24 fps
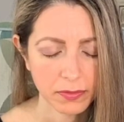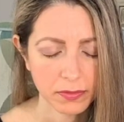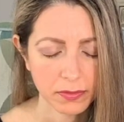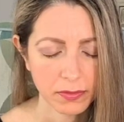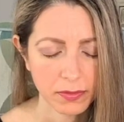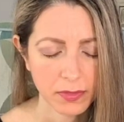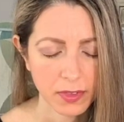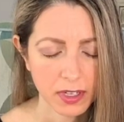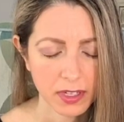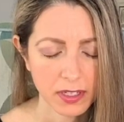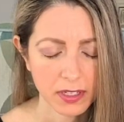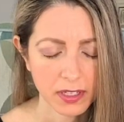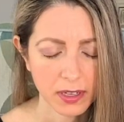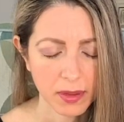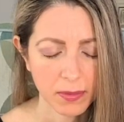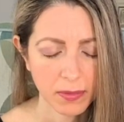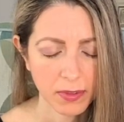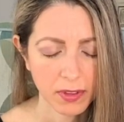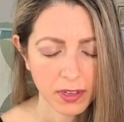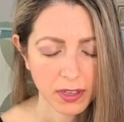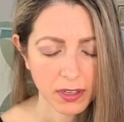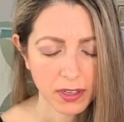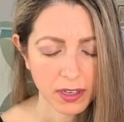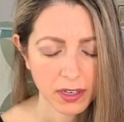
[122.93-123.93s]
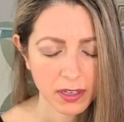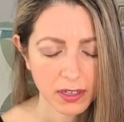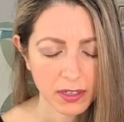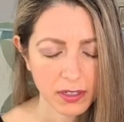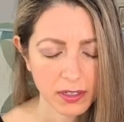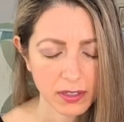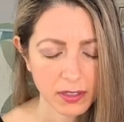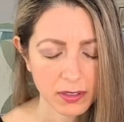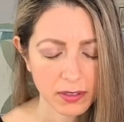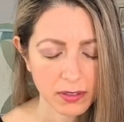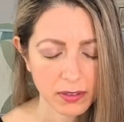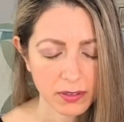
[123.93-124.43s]
It is something that
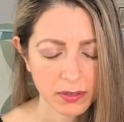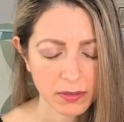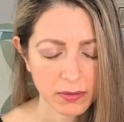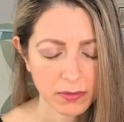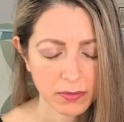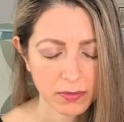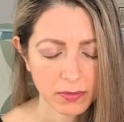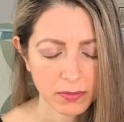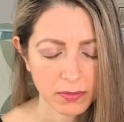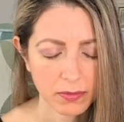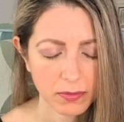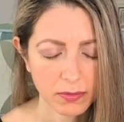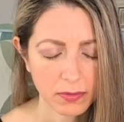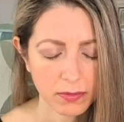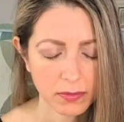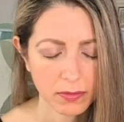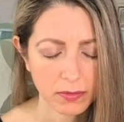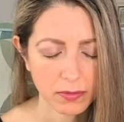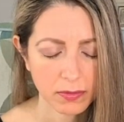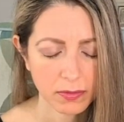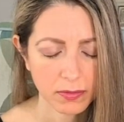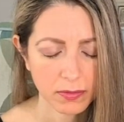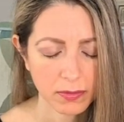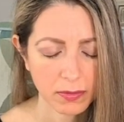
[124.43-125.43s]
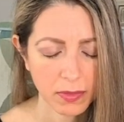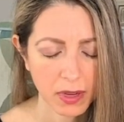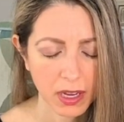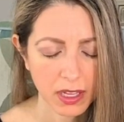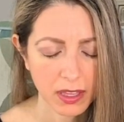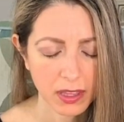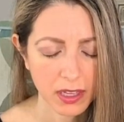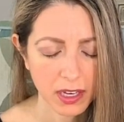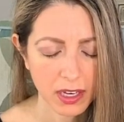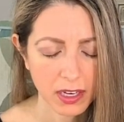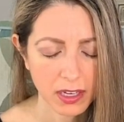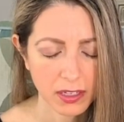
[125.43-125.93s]
is by
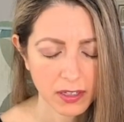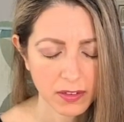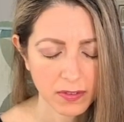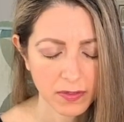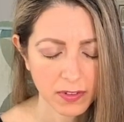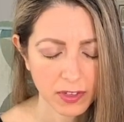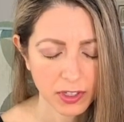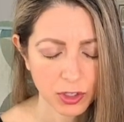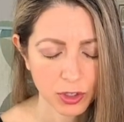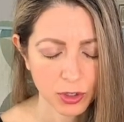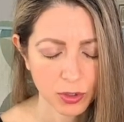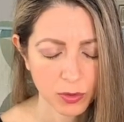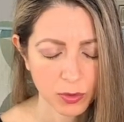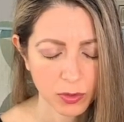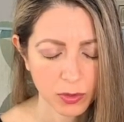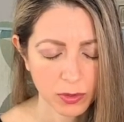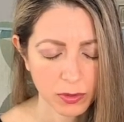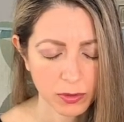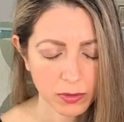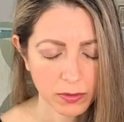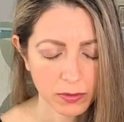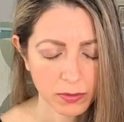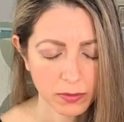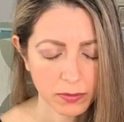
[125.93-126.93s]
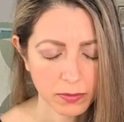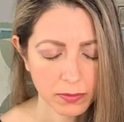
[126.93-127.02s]
the individual.